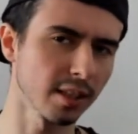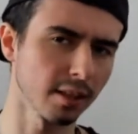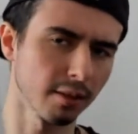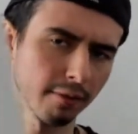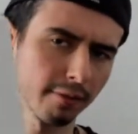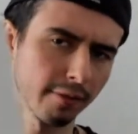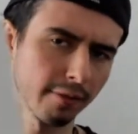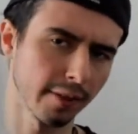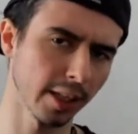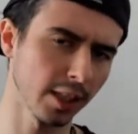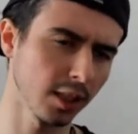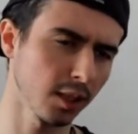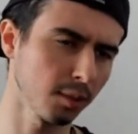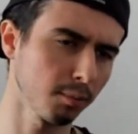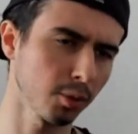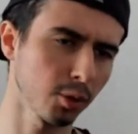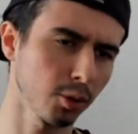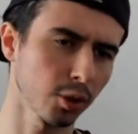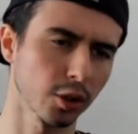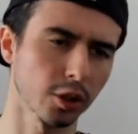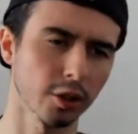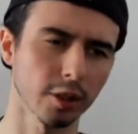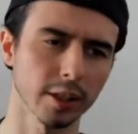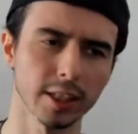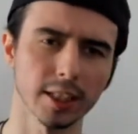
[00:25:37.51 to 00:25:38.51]
available
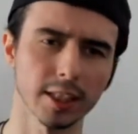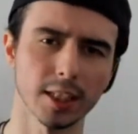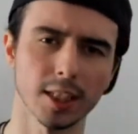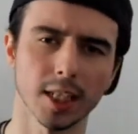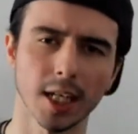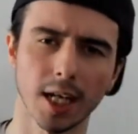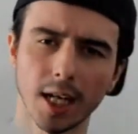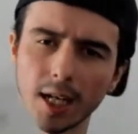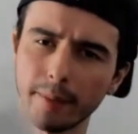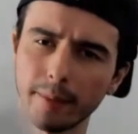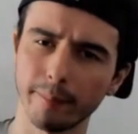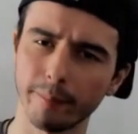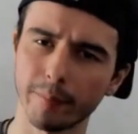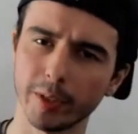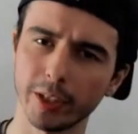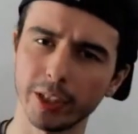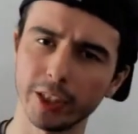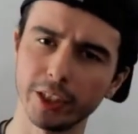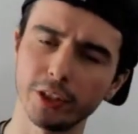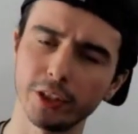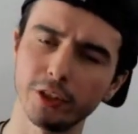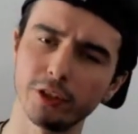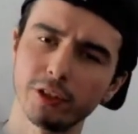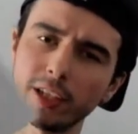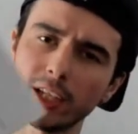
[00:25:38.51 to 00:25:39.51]
during the time
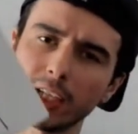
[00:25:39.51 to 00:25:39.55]
period you